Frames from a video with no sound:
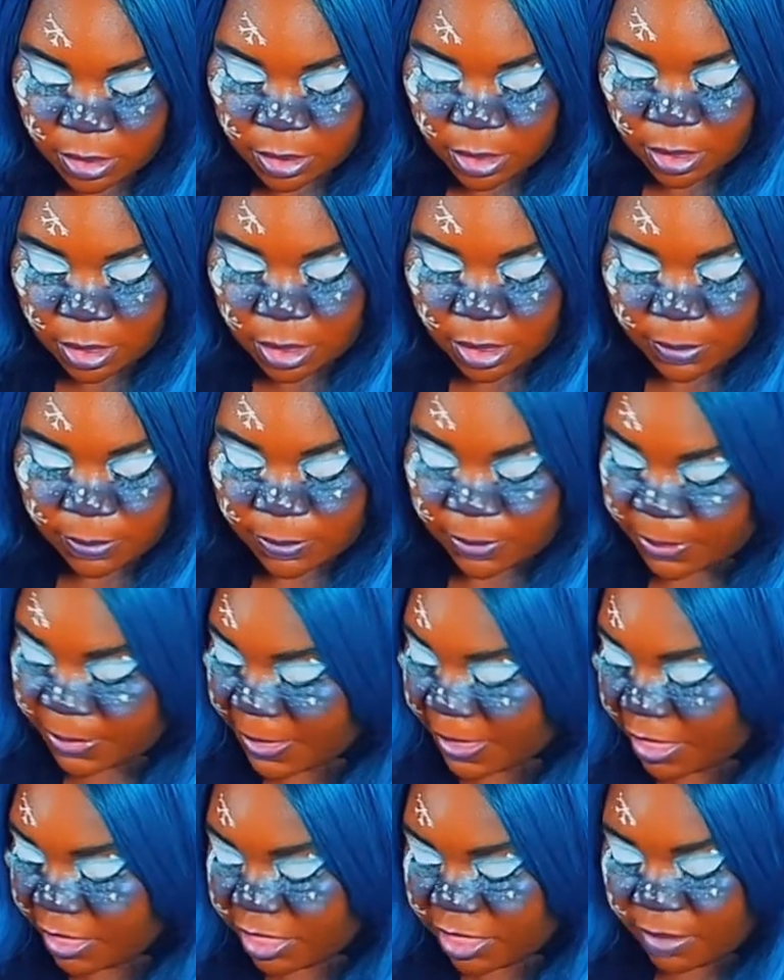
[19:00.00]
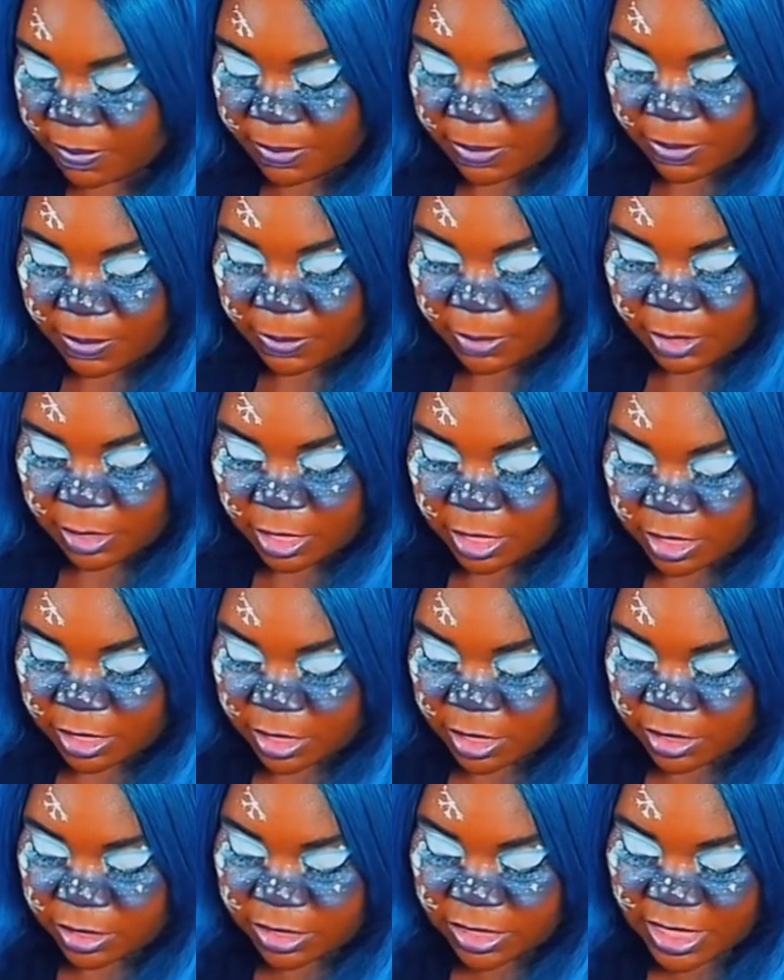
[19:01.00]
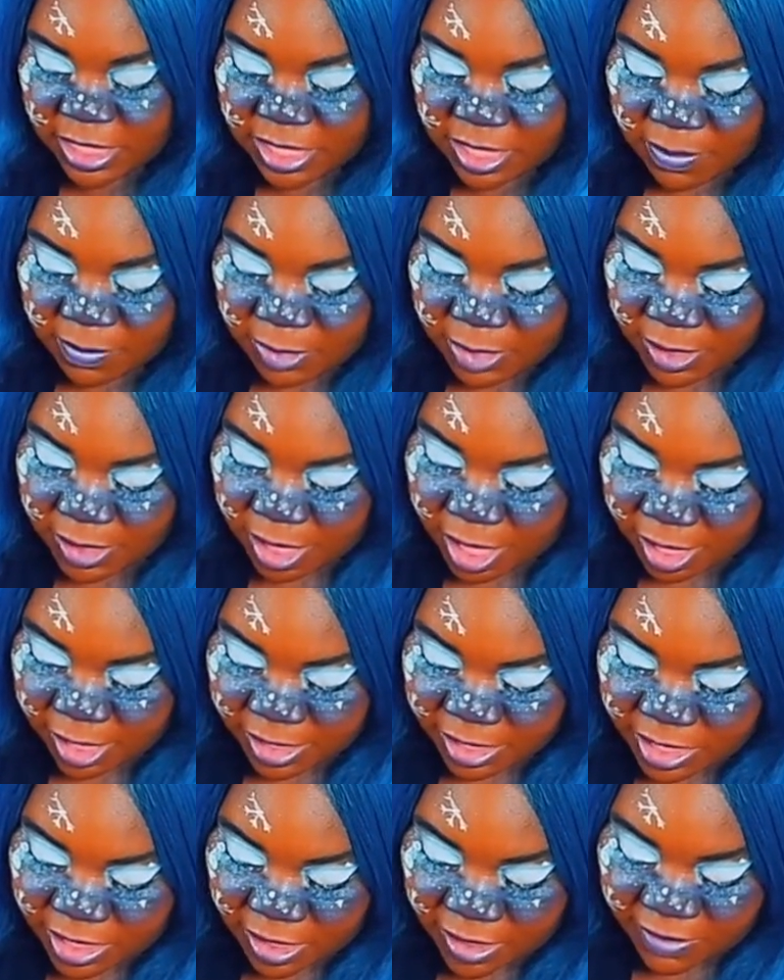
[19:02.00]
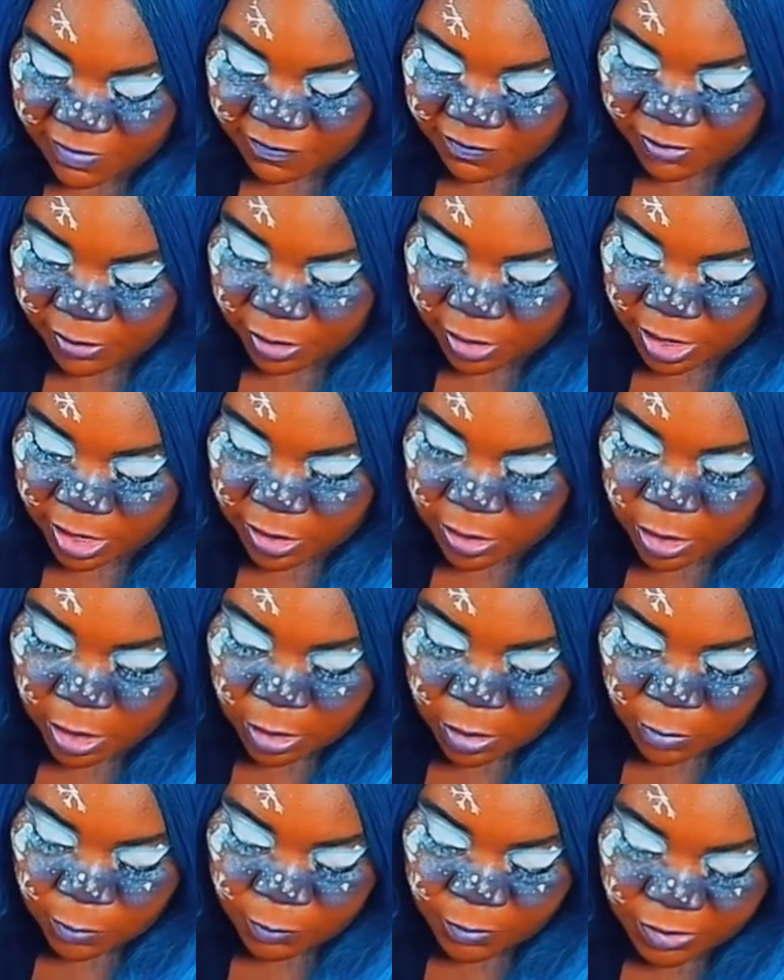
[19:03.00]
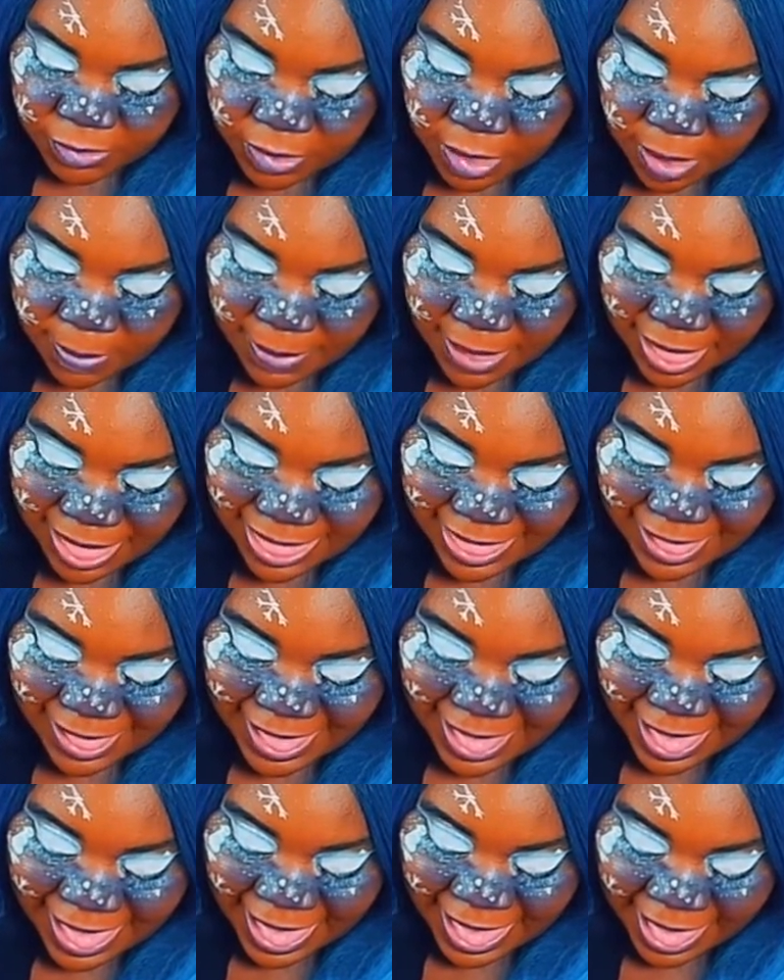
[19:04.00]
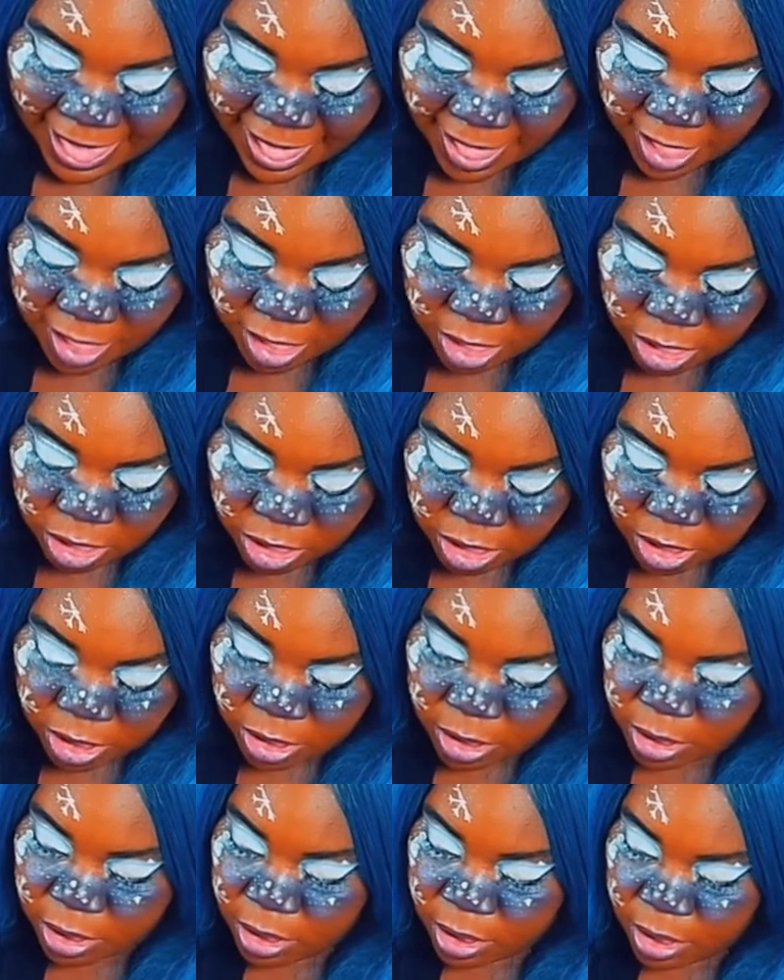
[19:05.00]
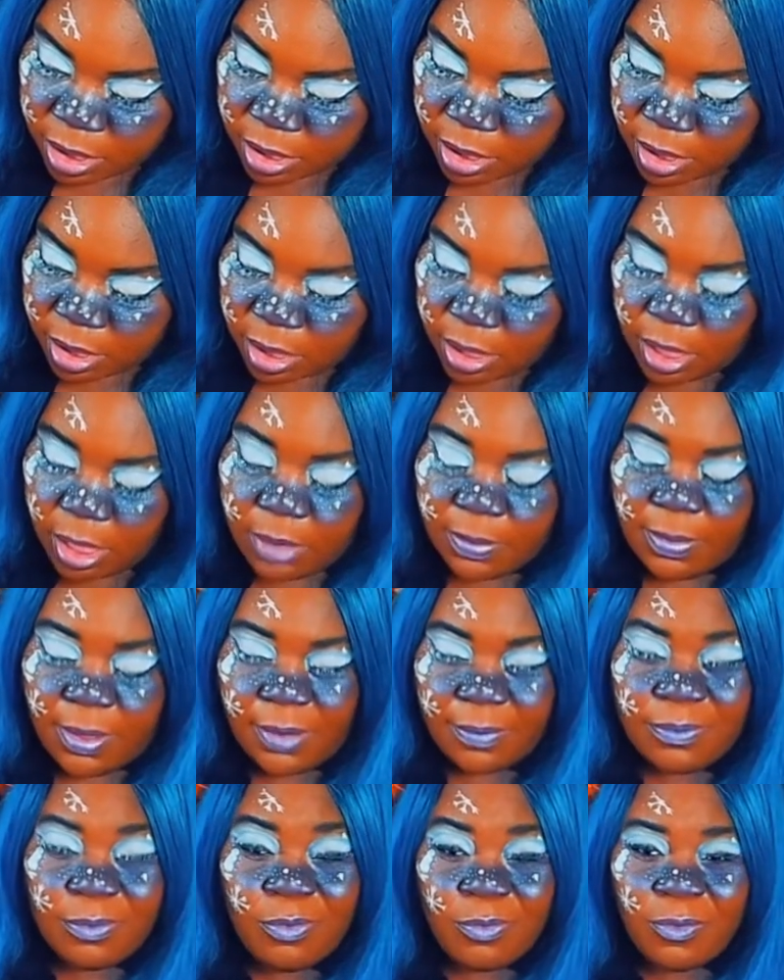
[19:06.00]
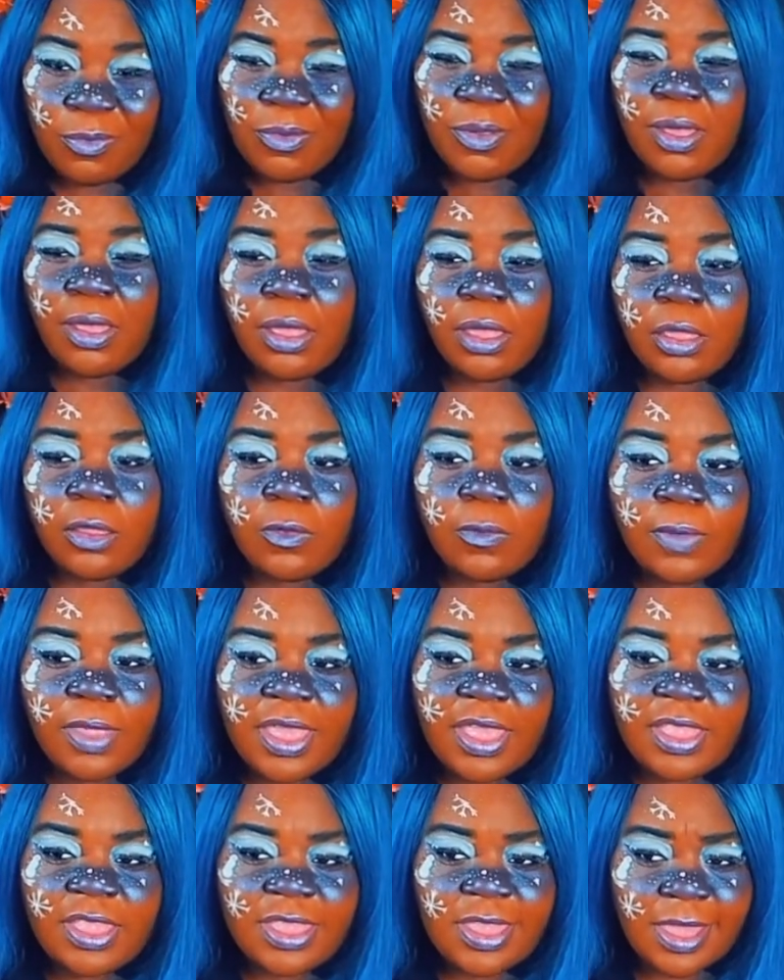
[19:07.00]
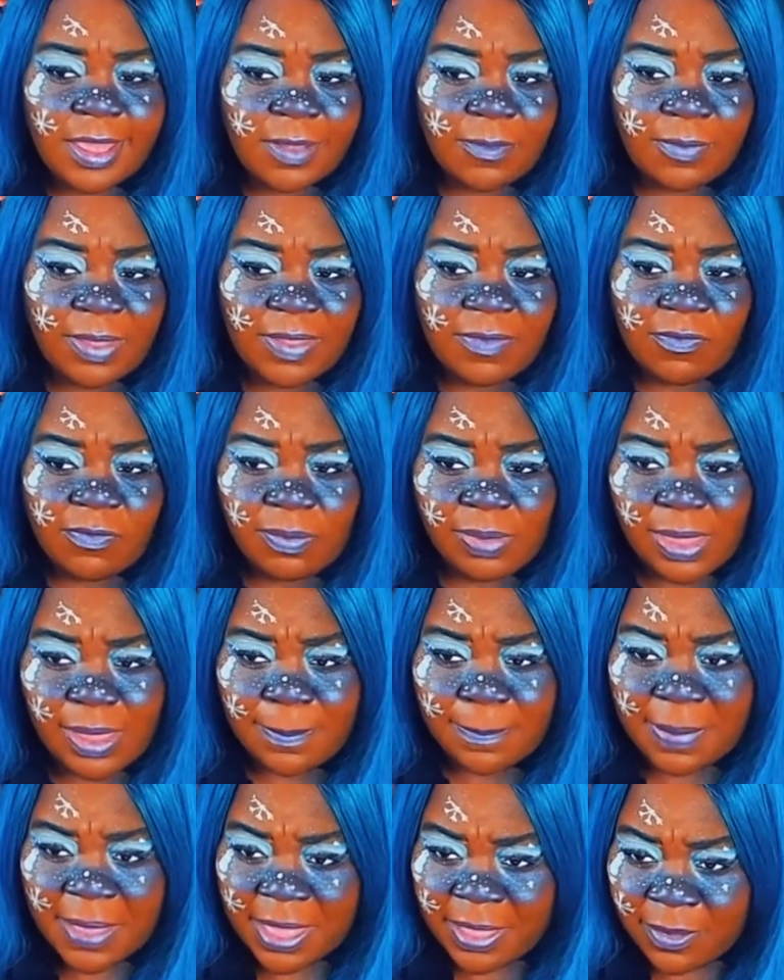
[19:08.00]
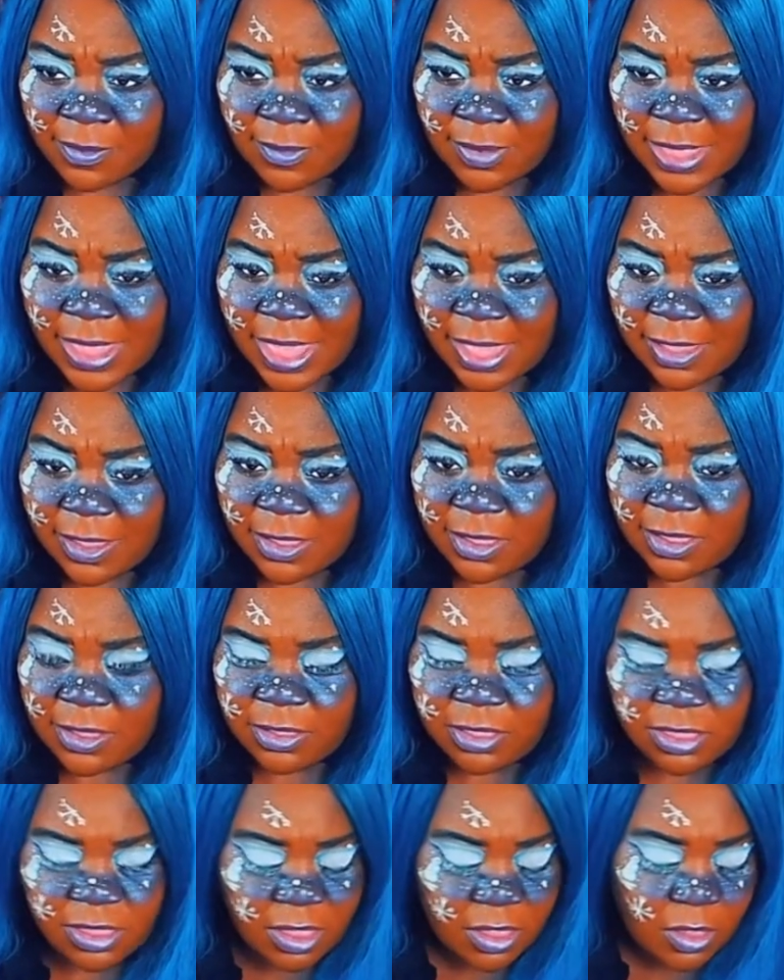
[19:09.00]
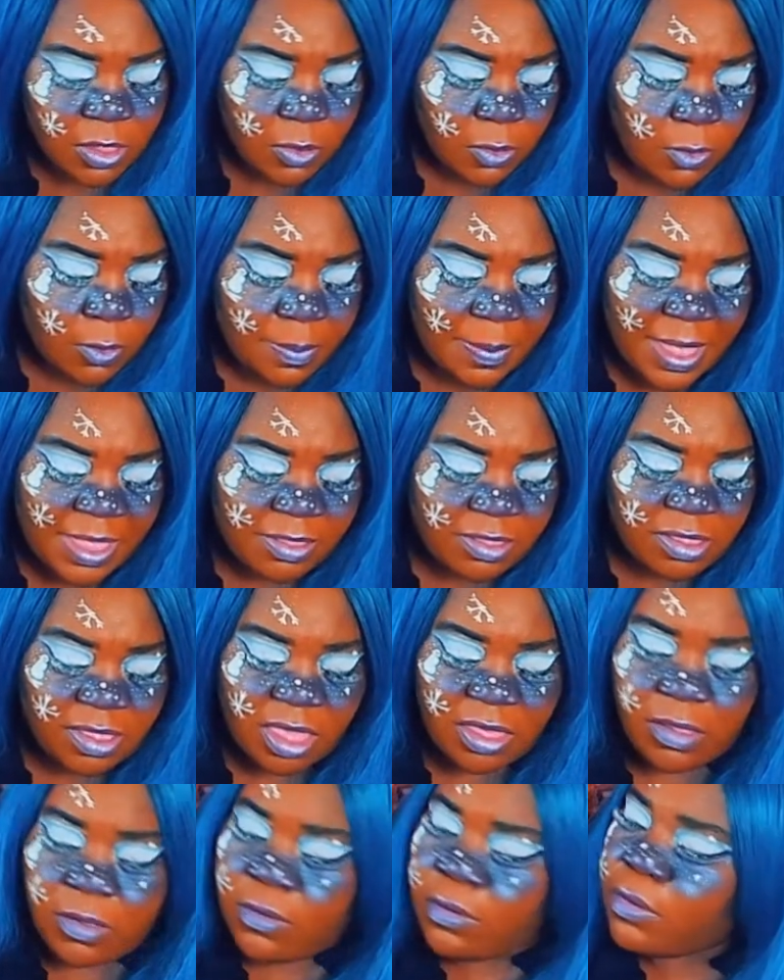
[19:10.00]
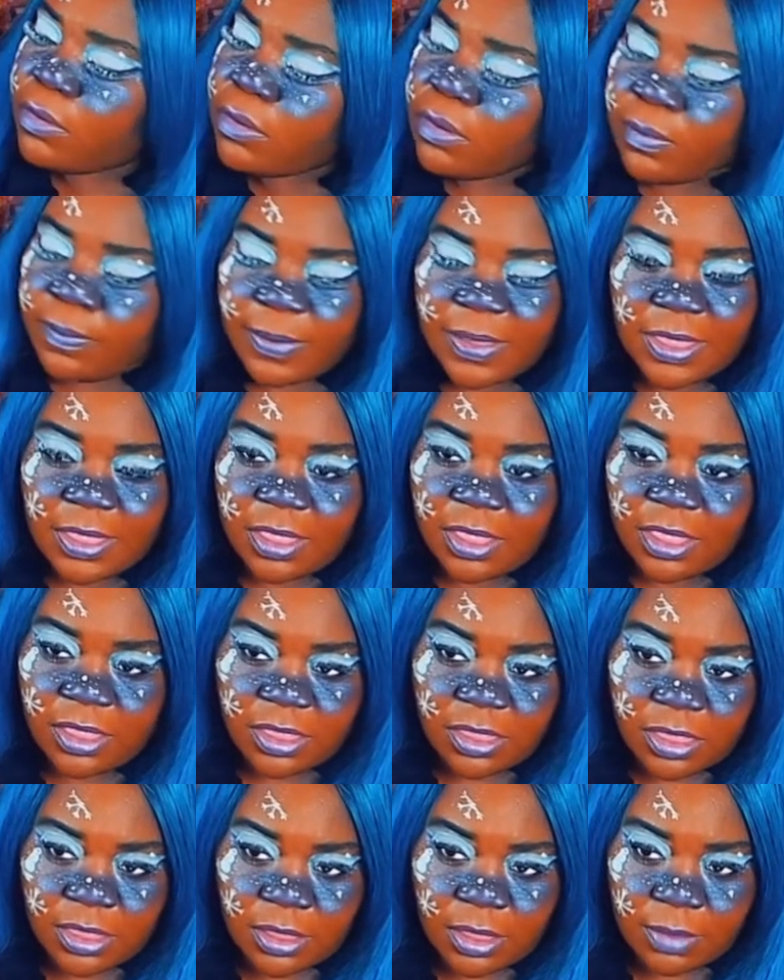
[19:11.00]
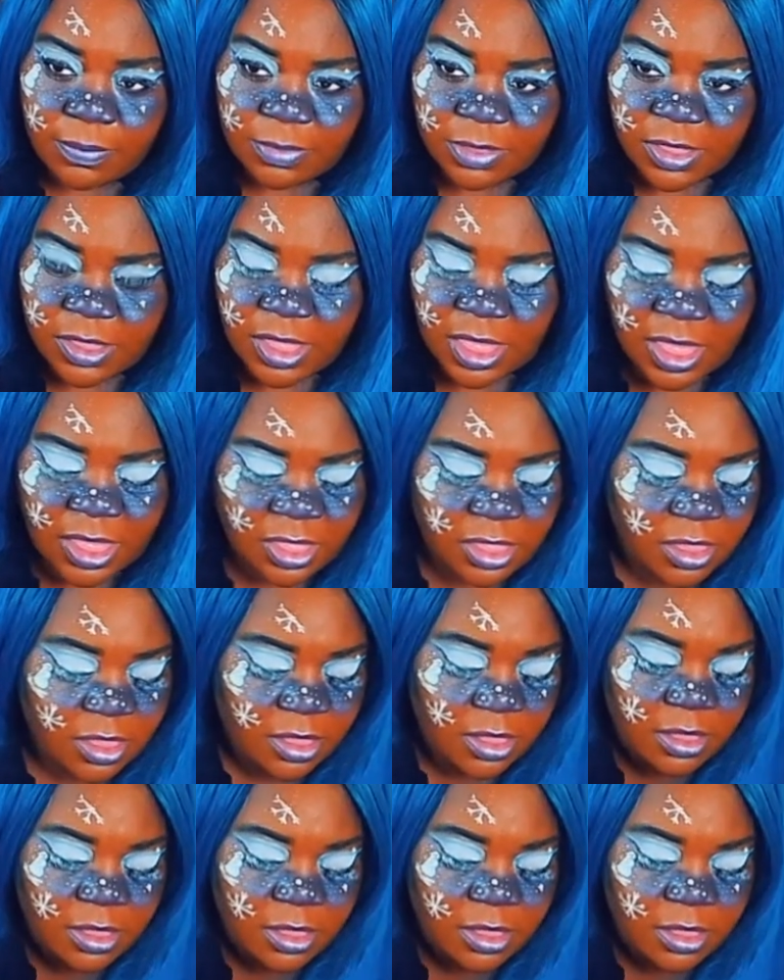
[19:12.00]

There's some of the colours that I feel like would come out like ash. I always stay away from like pearl yellows or pastel because I'm scared.